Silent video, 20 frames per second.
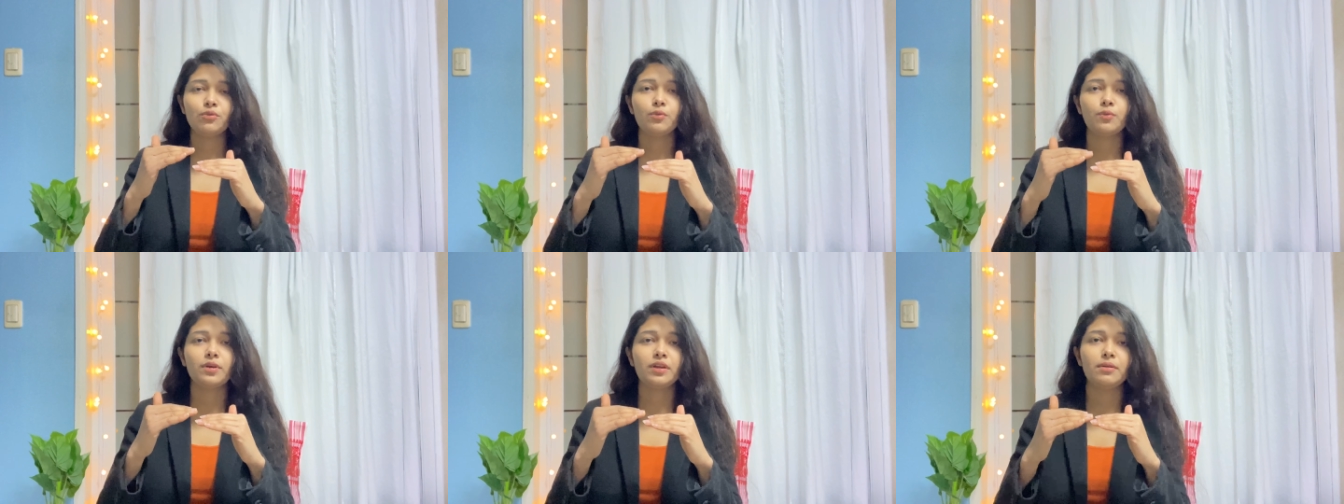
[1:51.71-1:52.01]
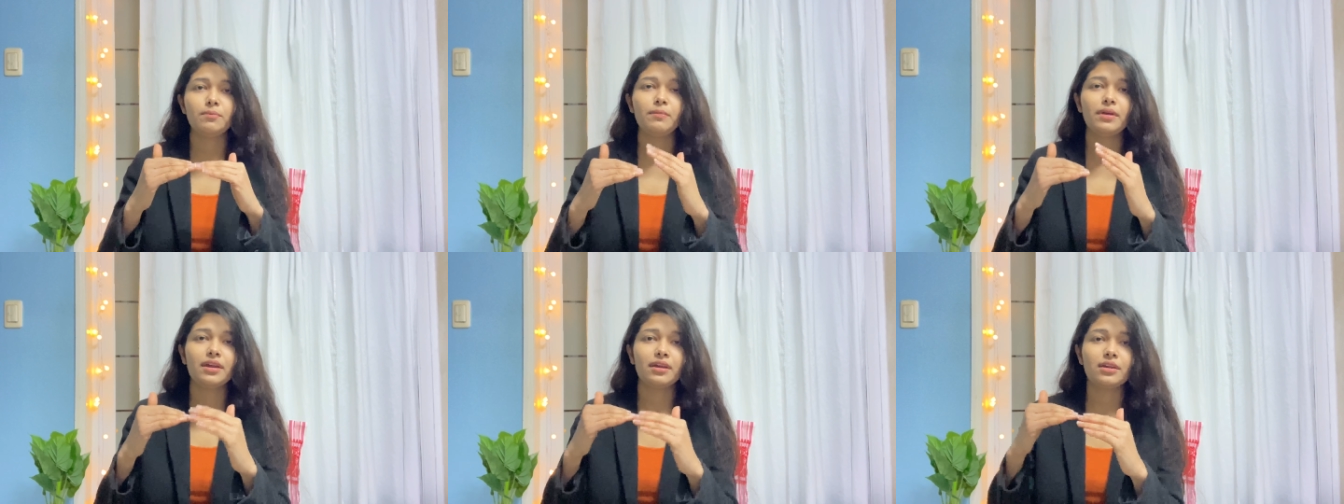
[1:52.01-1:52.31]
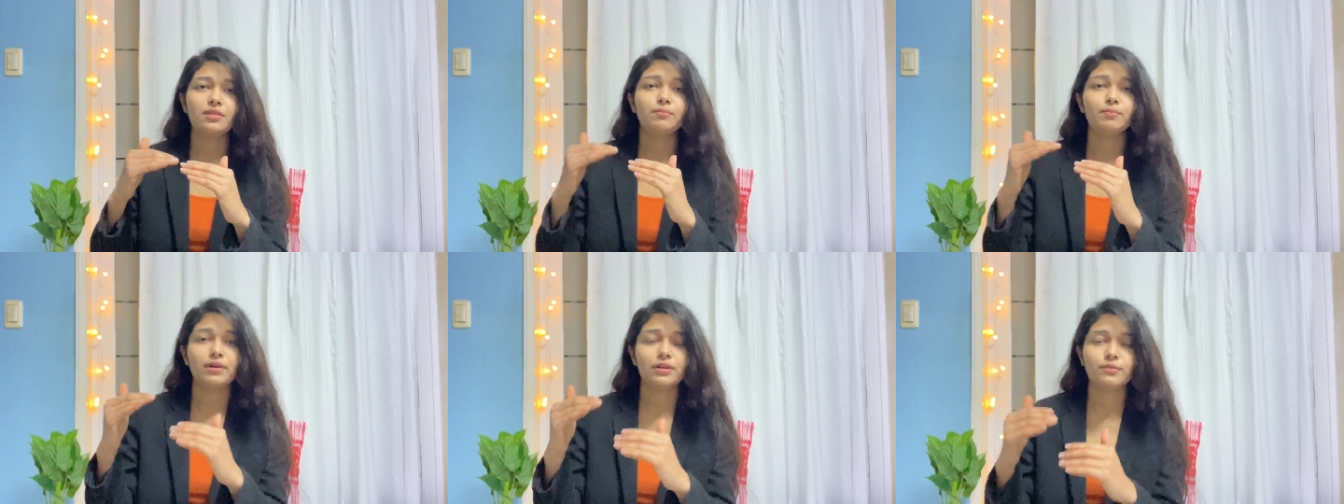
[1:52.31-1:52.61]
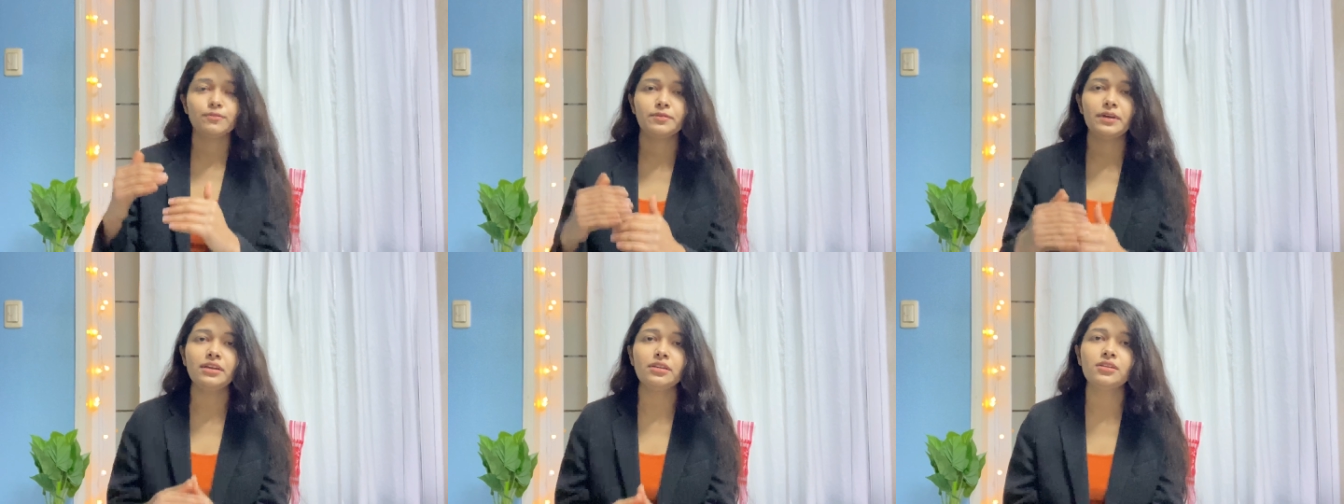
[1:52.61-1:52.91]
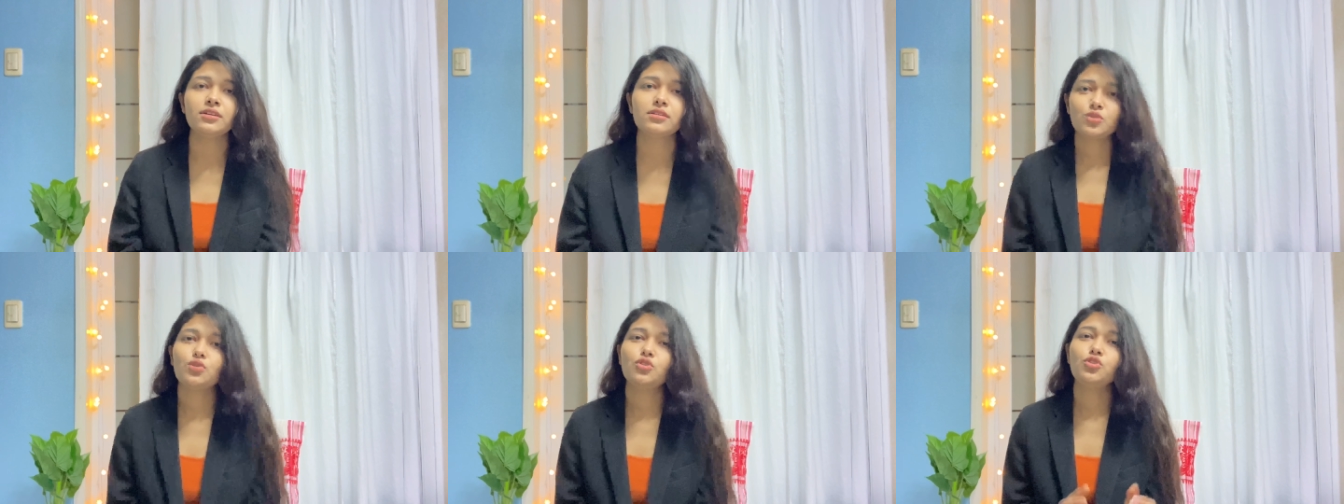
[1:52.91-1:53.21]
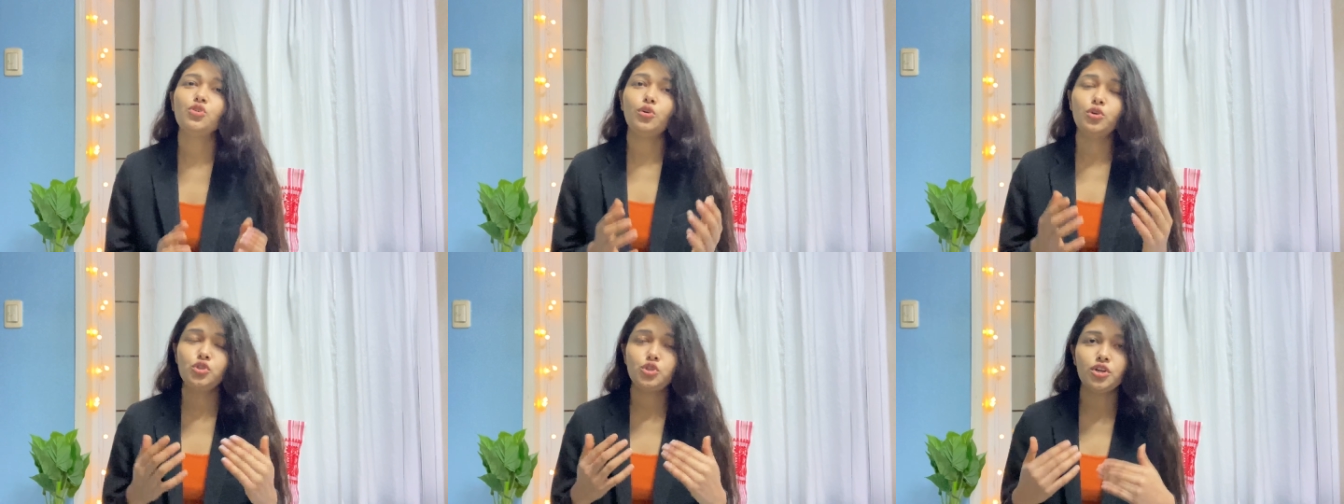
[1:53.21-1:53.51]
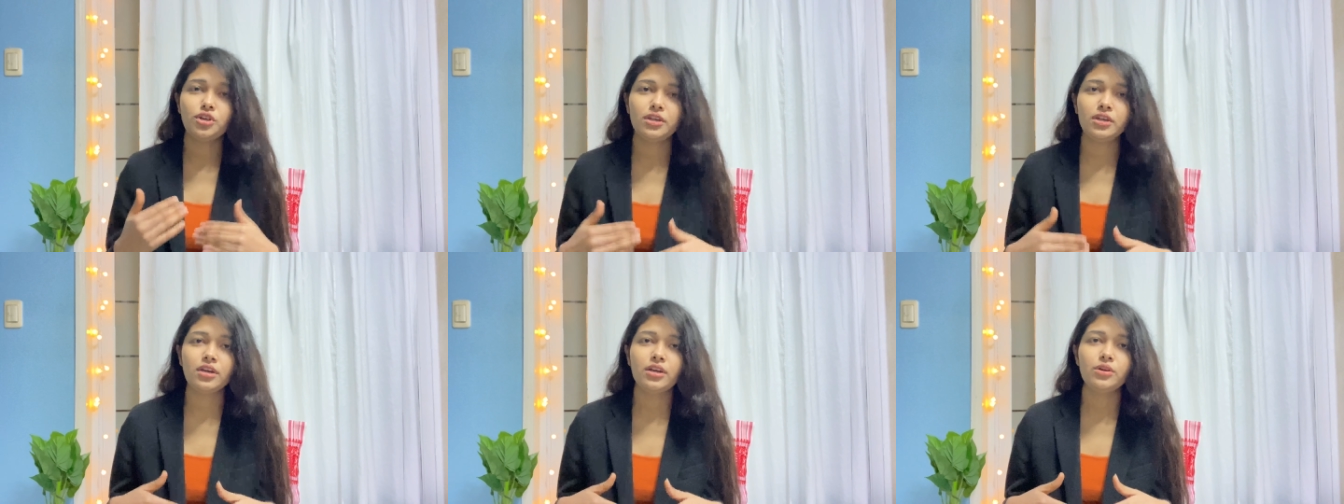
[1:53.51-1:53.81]
we make it perfect so
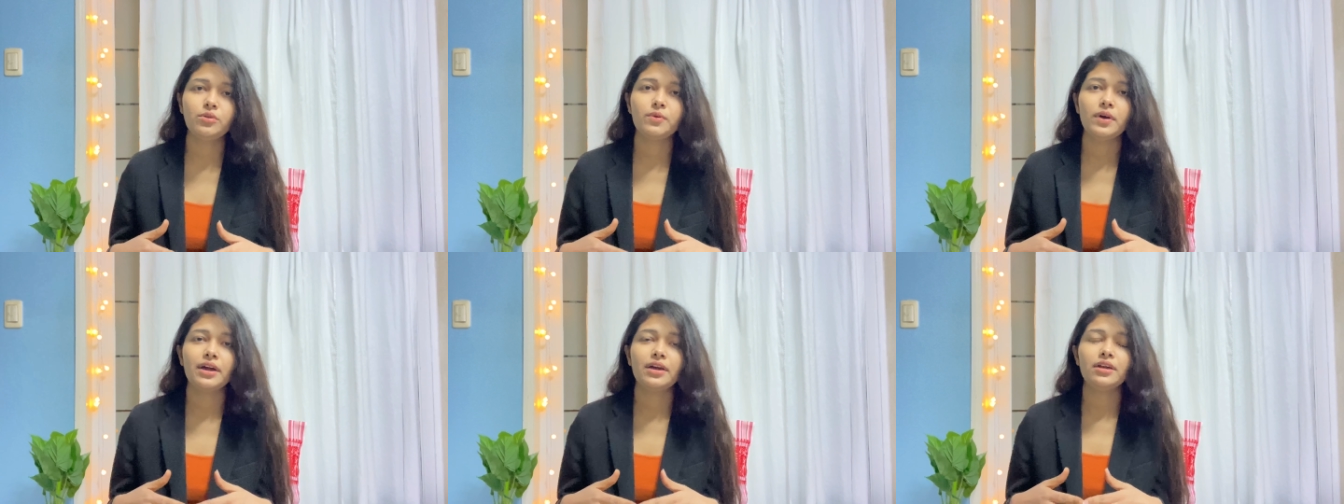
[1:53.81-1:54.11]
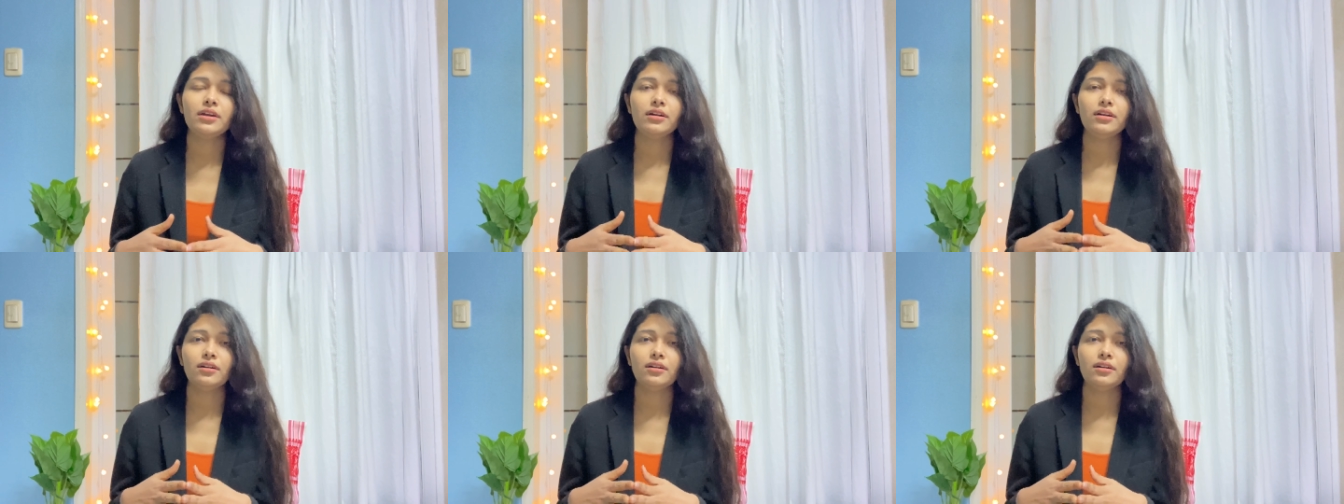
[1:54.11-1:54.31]
dhorjo neherwai